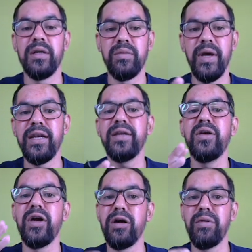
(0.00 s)
when
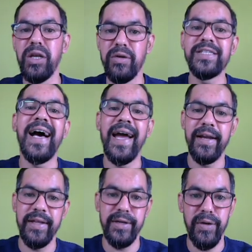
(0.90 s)
your revenue is higher
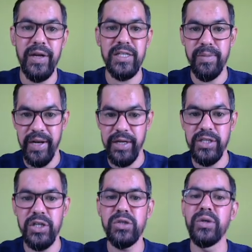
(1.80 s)
than your
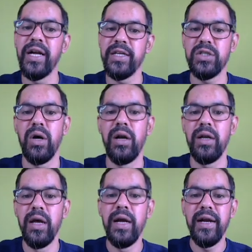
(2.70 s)
expenditure, so that is
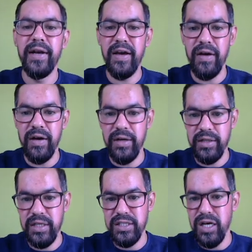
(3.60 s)
called
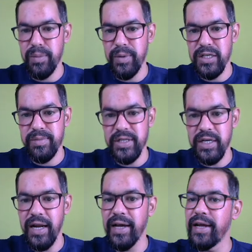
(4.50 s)
the surplus
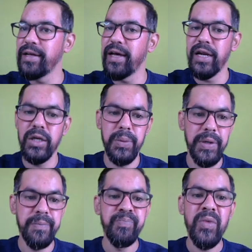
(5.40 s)
budget, again correct
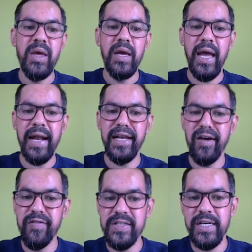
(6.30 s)
one. And
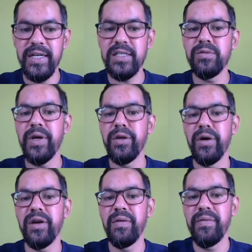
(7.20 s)
deficit is when
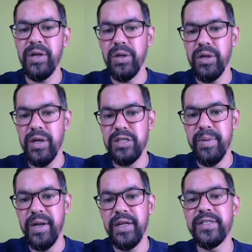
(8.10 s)
your revenue
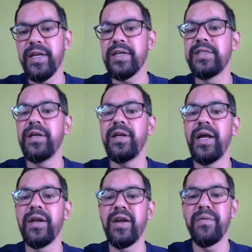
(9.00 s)
expenditure exceed
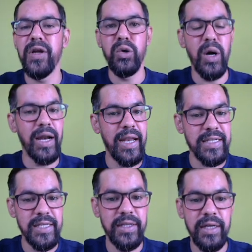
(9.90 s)
and revenue are
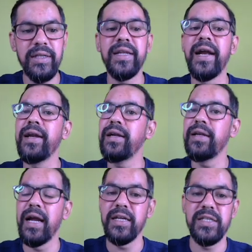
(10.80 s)
lesser than
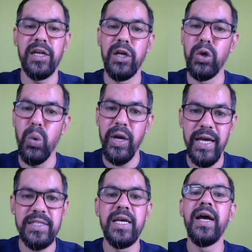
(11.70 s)
that is generally known
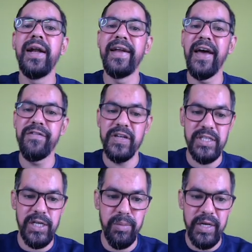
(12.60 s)
as
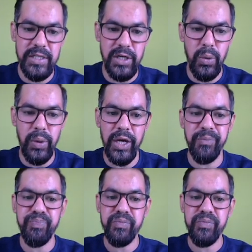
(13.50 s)
deficit budget. Okay,